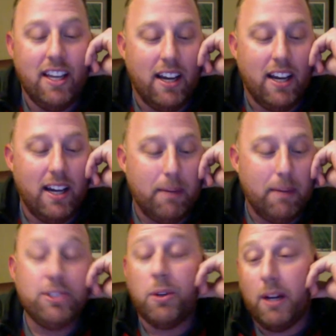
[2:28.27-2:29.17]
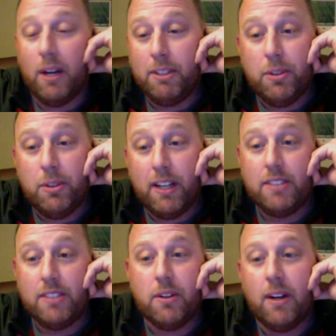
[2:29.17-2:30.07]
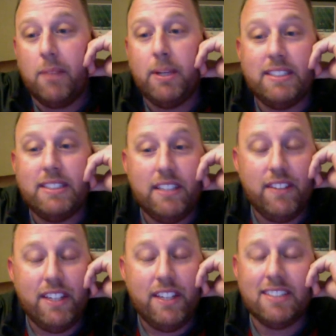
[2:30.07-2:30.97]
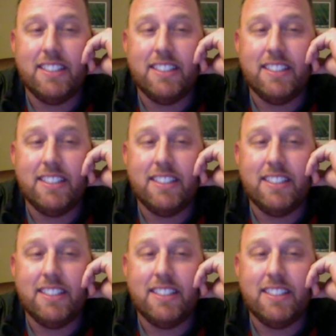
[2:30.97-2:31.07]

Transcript: I told her I would do it. I told her I'd bring TVs,